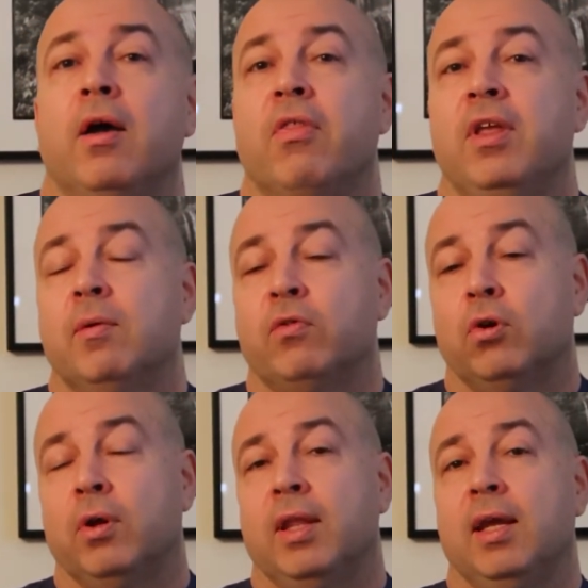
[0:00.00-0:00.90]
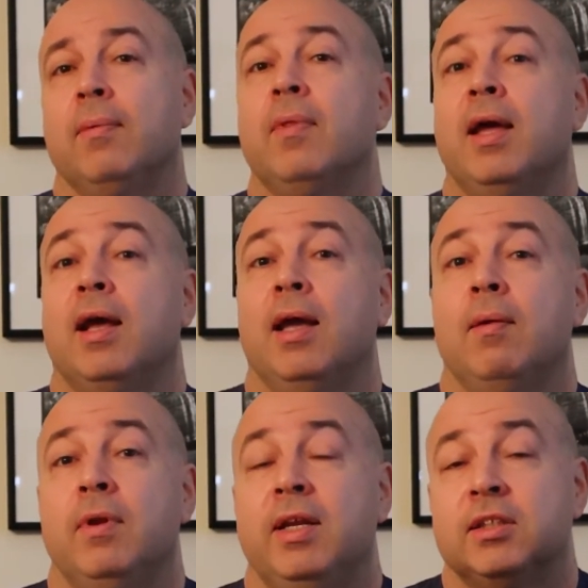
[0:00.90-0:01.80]
theme of haunting that
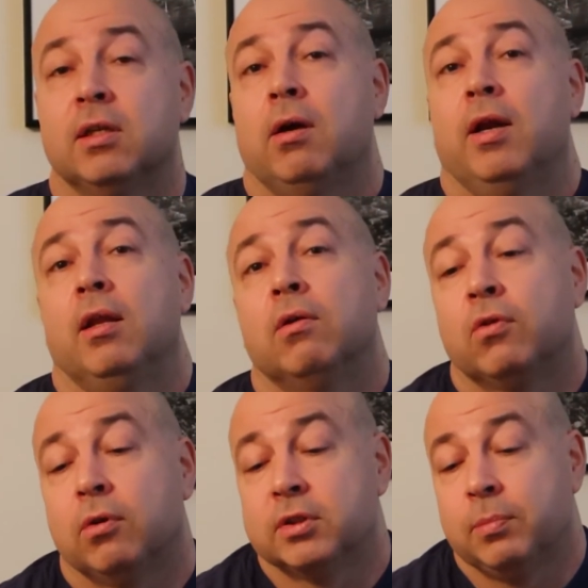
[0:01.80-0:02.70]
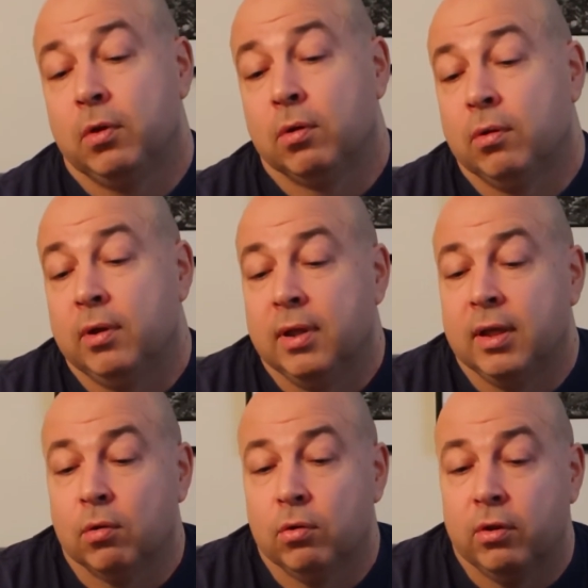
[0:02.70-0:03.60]
I discarded. Of course, you could
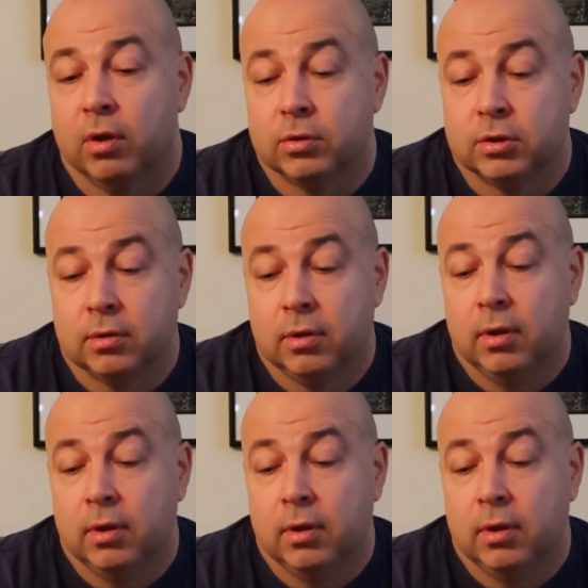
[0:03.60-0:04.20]
include those,